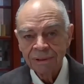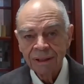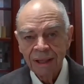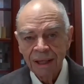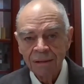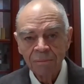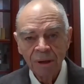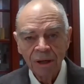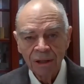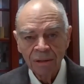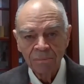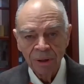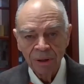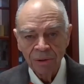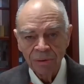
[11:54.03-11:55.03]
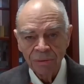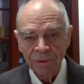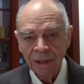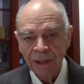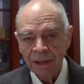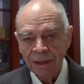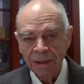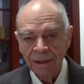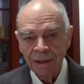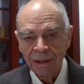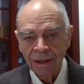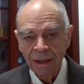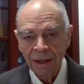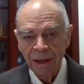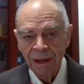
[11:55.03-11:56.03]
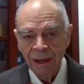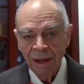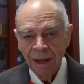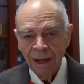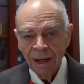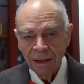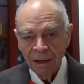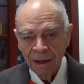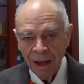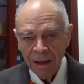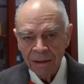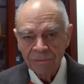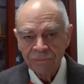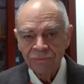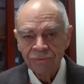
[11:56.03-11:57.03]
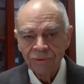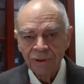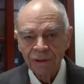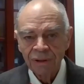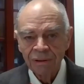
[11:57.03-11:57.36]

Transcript: came on a boat, and a lot of